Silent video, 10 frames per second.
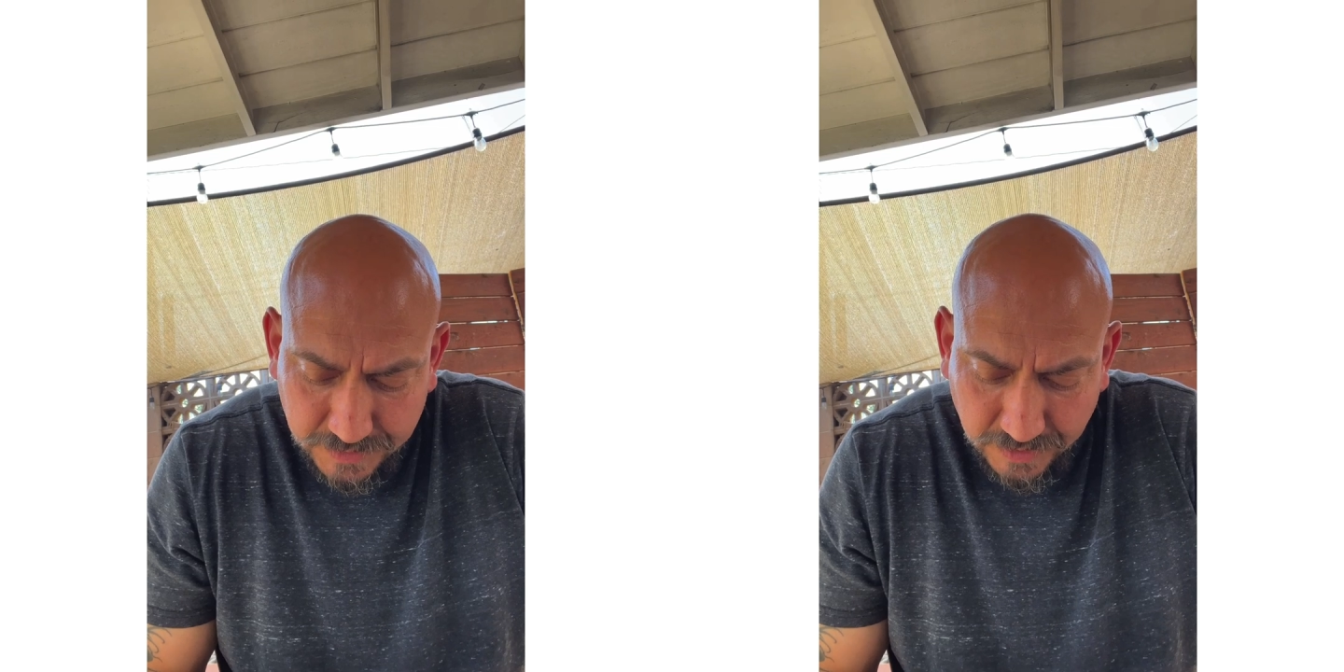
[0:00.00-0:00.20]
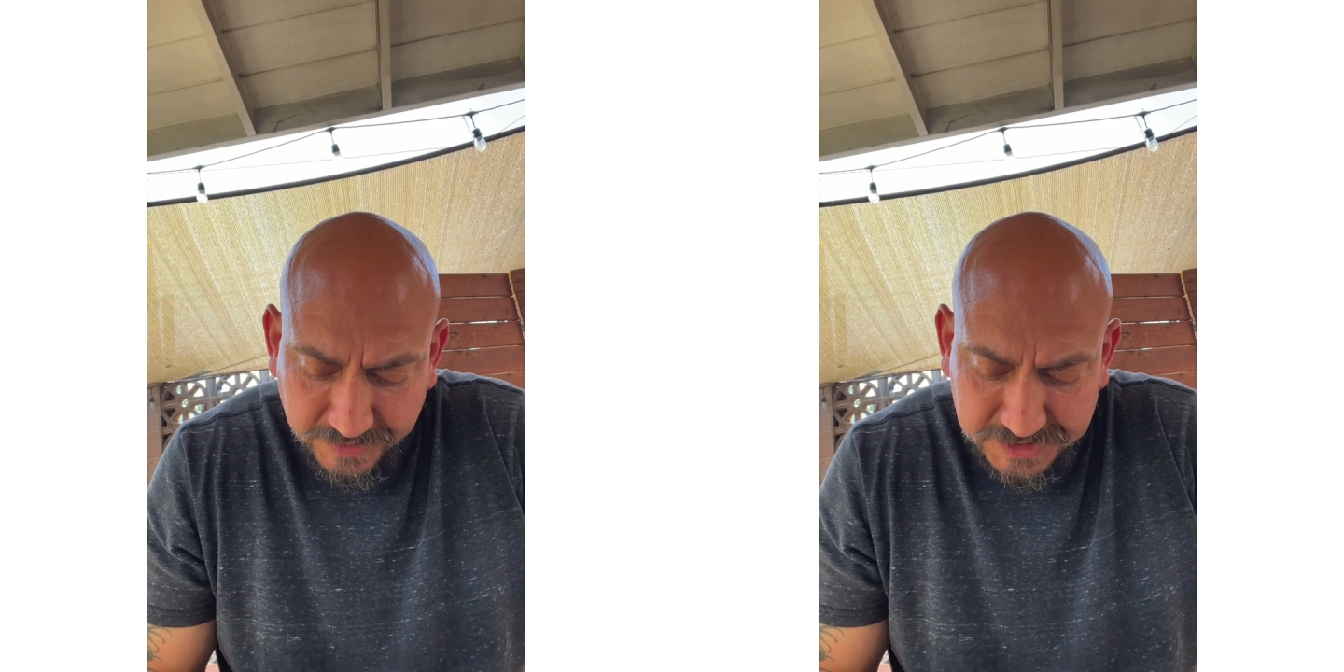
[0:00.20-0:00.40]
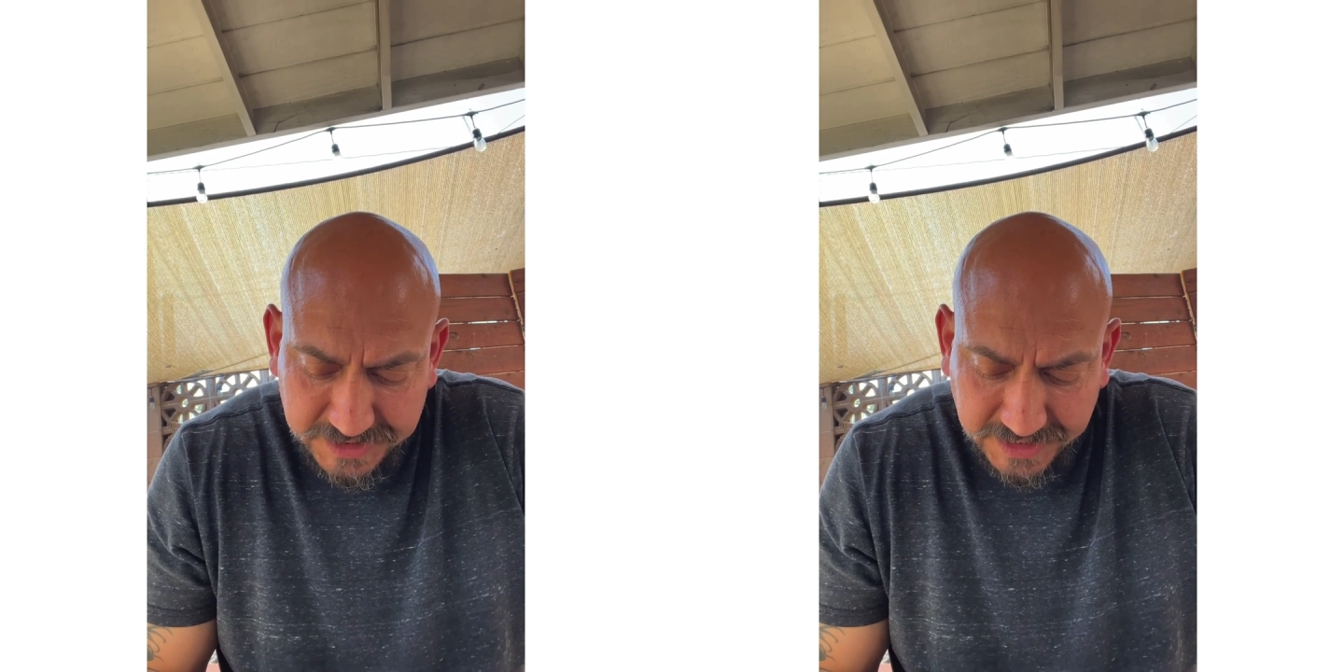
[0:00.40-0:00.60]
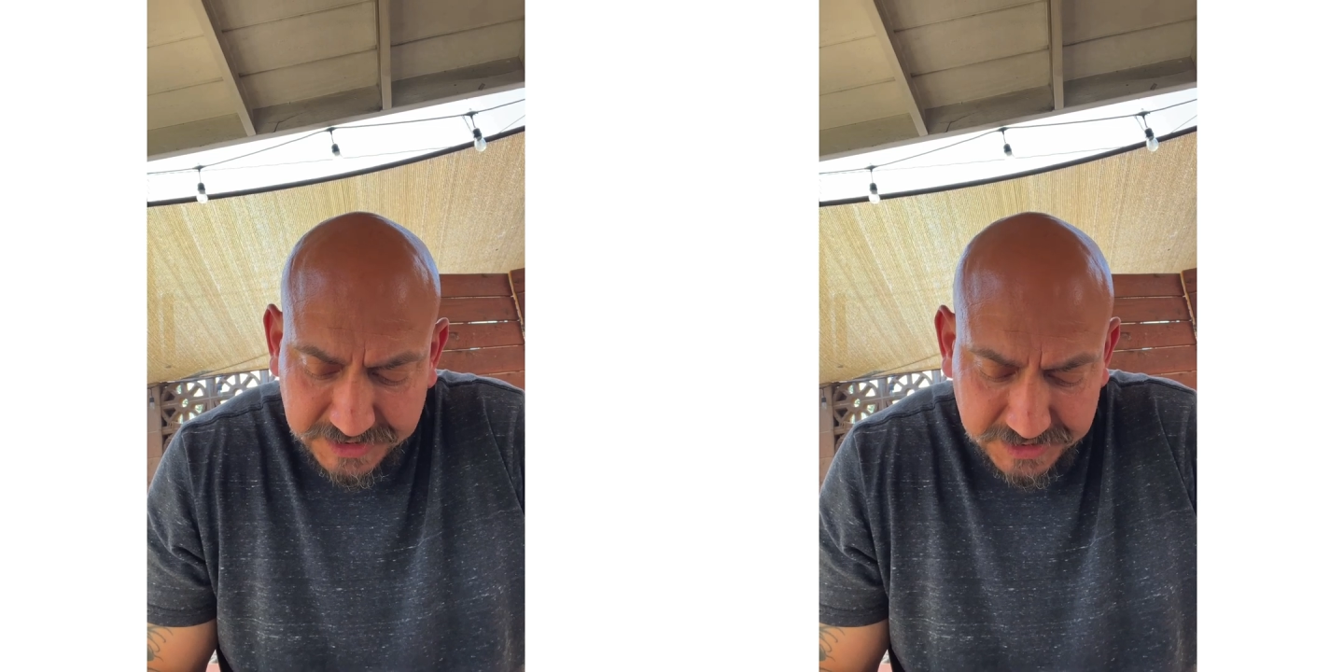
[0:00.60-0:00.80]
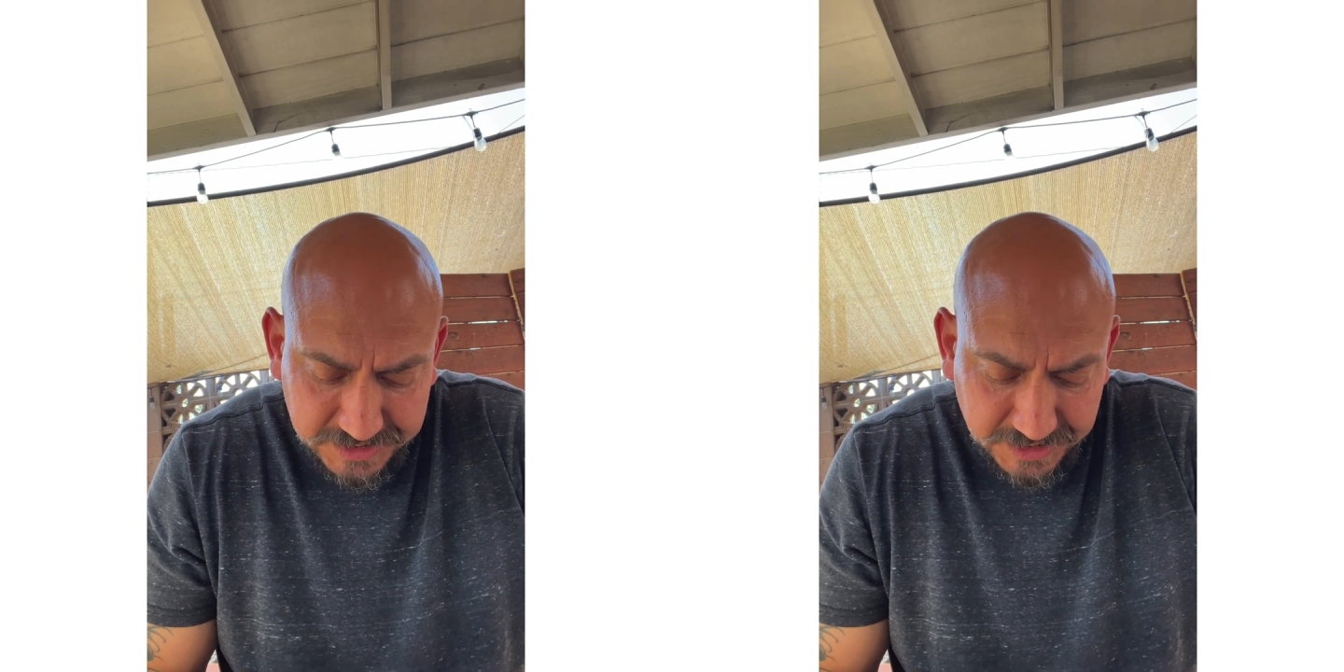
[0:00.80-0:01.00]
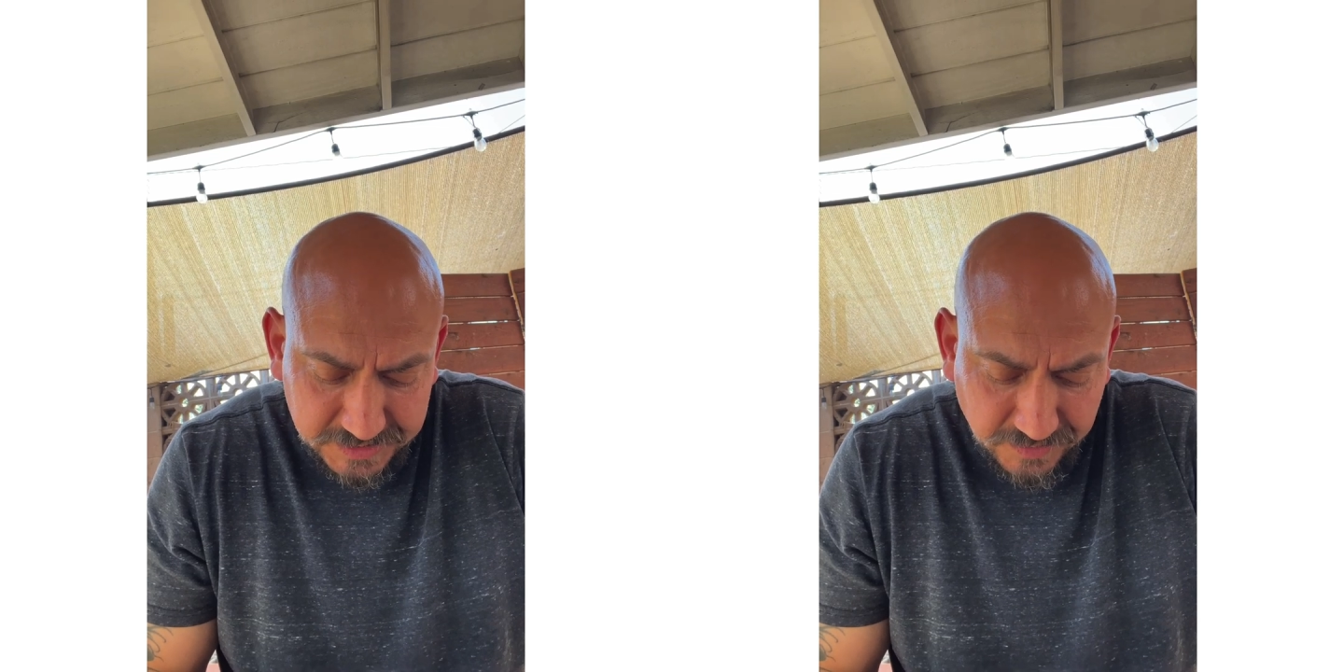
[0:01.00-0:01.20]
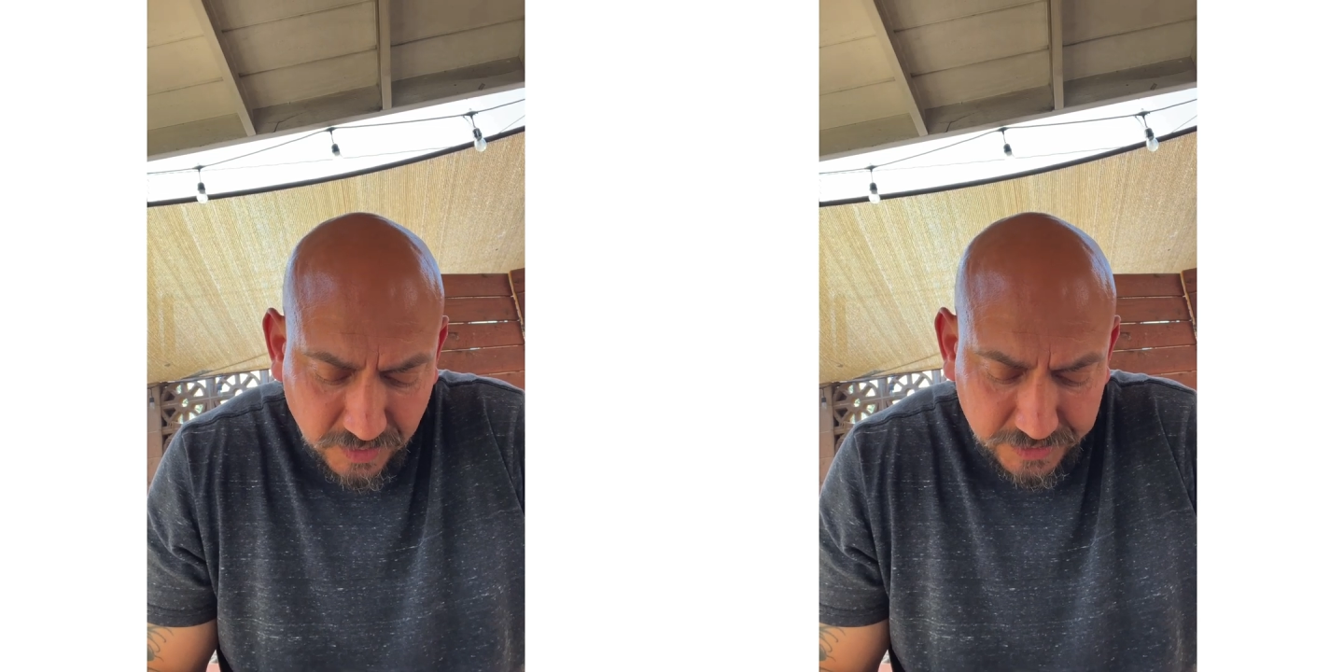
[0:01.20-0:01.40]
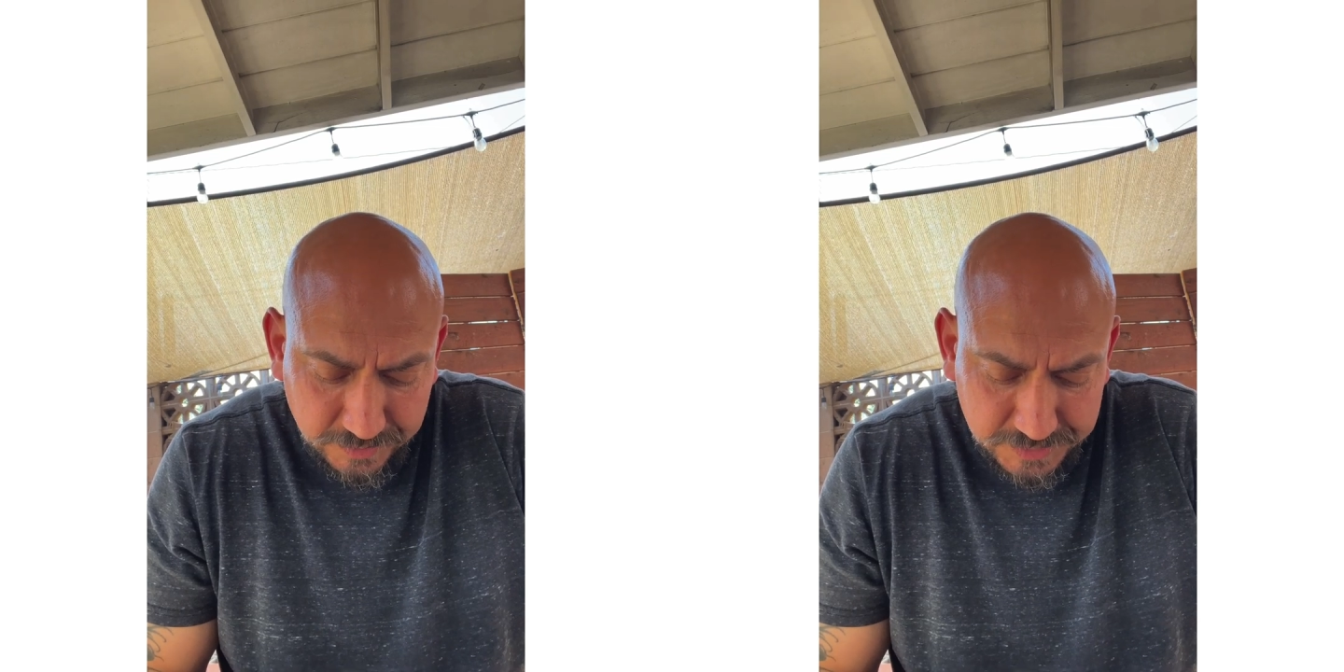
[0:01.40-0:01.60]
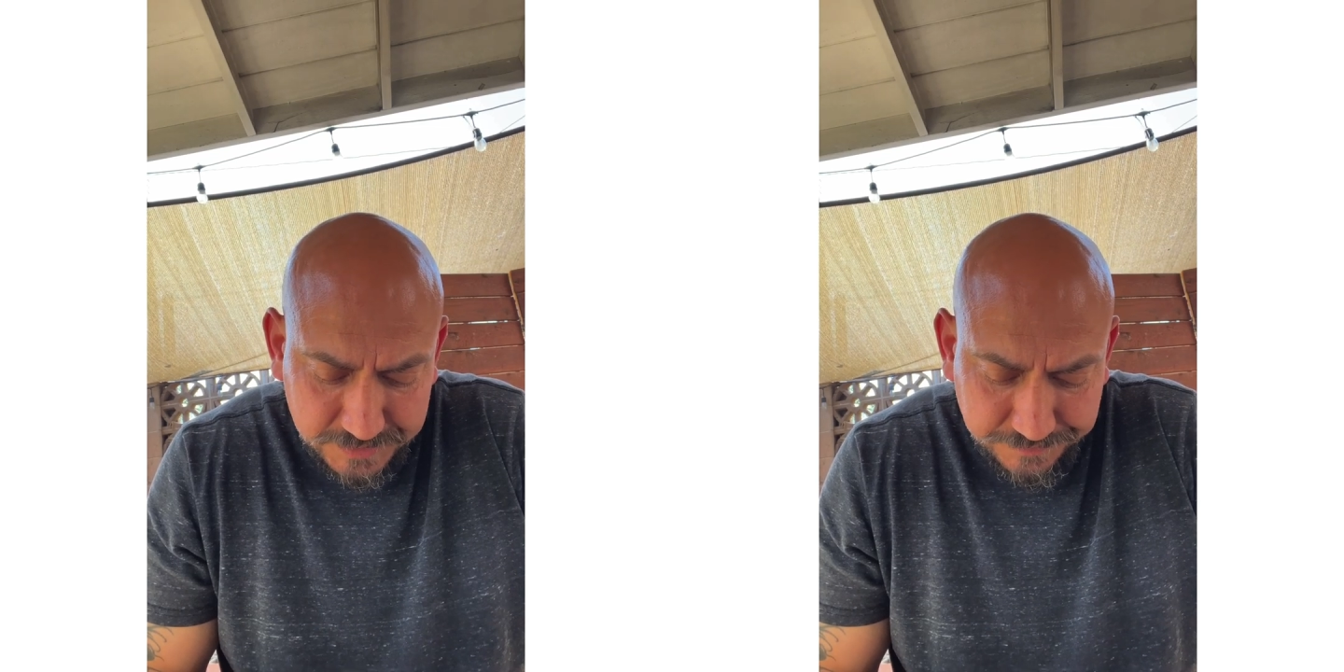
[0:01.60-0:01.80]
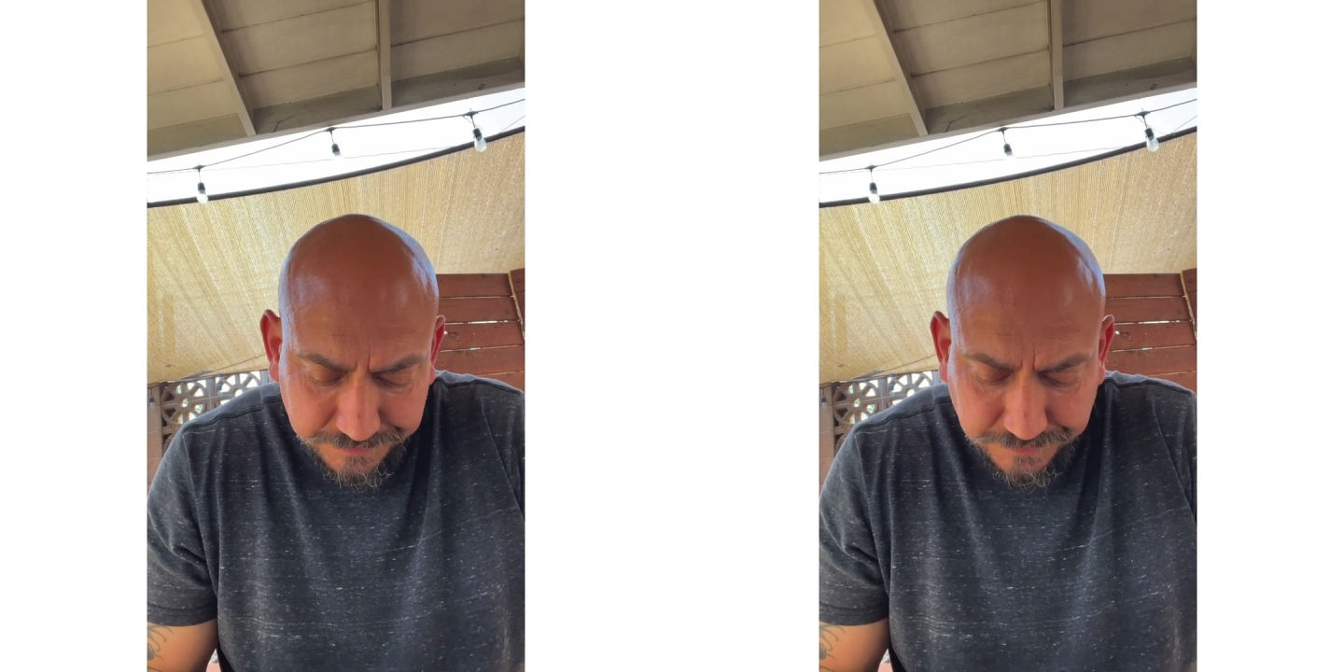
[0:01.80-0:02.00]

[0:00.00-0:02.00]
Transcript: 6 volumes.